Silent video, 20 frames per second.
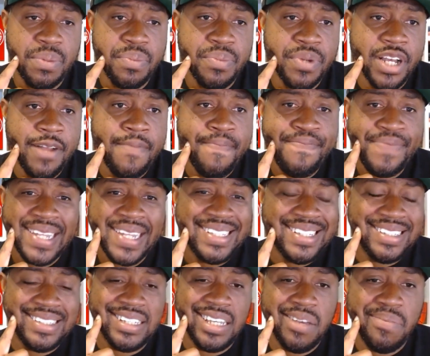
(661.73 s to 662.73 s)
me. But
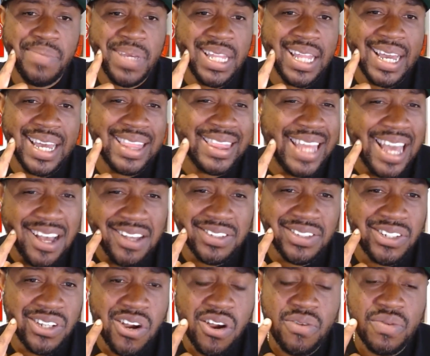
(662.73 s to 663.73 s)
to see him be like a
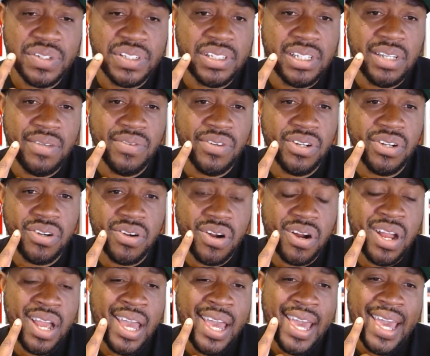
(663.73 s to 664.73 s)
thousand yard receiver
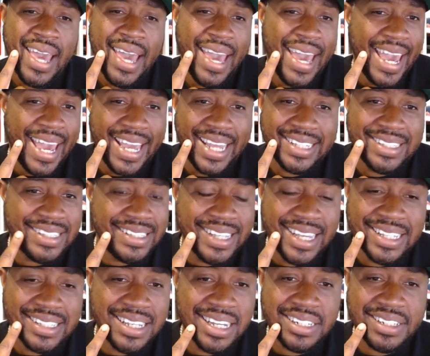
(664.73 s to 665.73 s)
or eight to
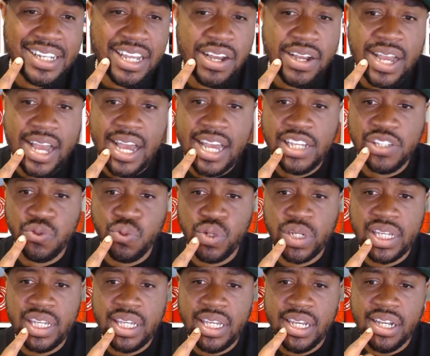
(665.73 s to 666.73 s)
10 touchdown guys
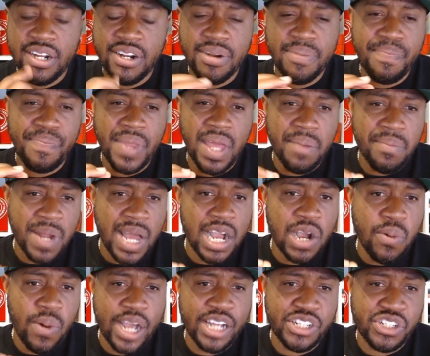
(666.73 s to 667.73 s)
rookie year, I'm
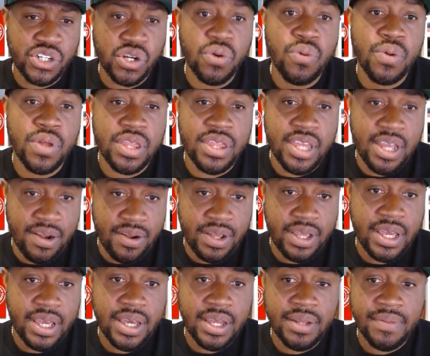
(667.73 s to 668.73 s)
not quite sure we're there
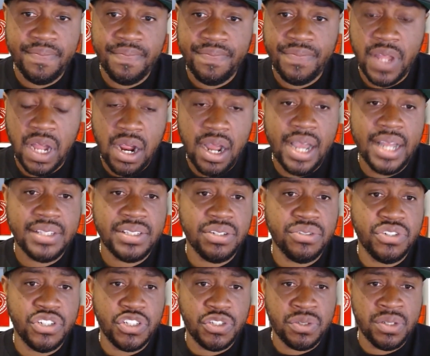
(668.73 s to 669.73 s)
yet. All right.
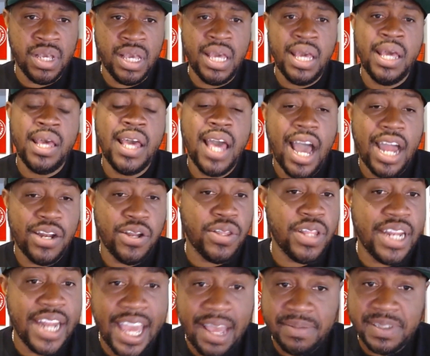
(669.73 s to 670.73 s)
So just, I
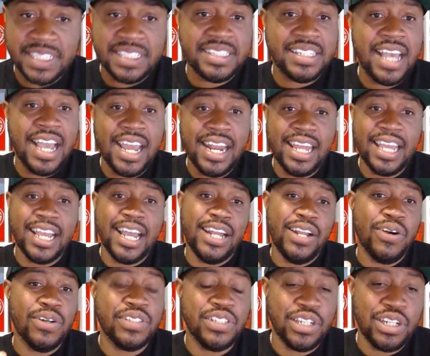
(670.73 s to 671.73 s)
know the name's exciting.
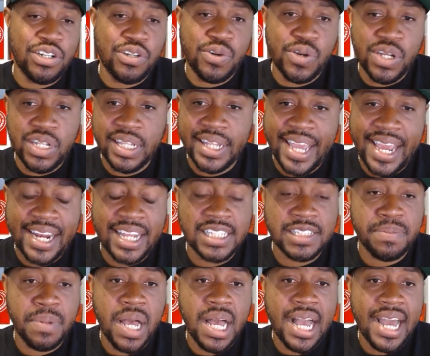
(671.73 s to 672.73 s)
I know it's a good
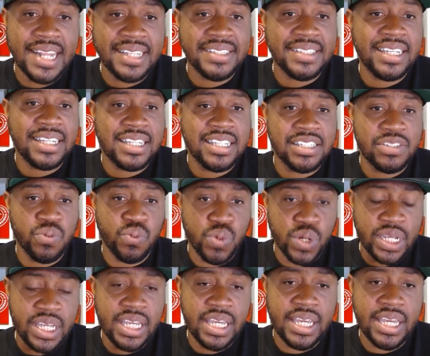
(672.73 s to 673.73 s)
landing spot. I just think this
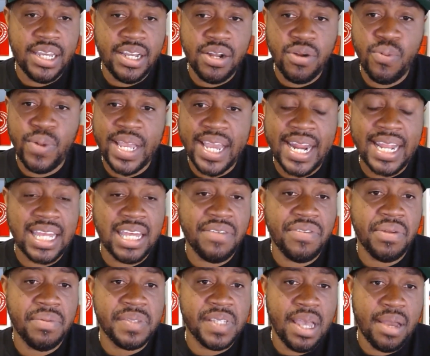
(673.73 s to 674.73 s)
rookie year, we got to
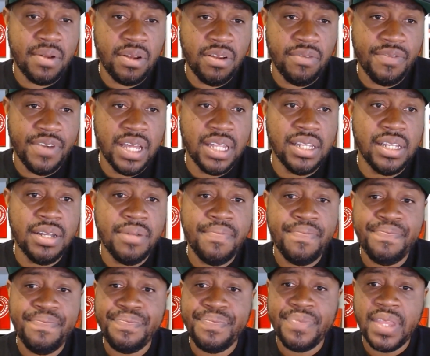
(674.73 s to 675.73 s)
give him time to develop.